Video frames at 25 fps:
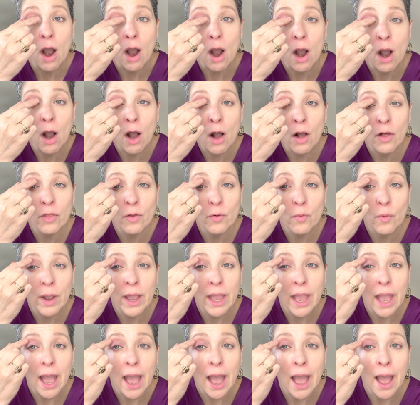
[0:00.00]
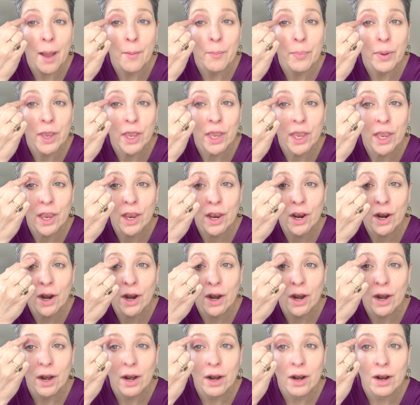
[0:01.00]
all the way up
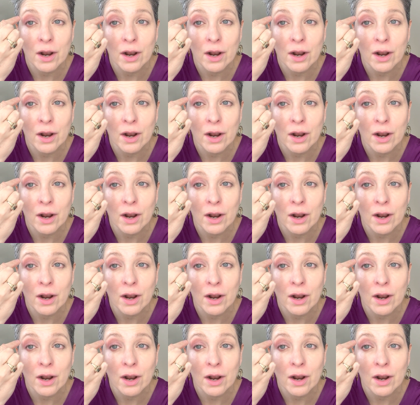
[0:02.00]
here.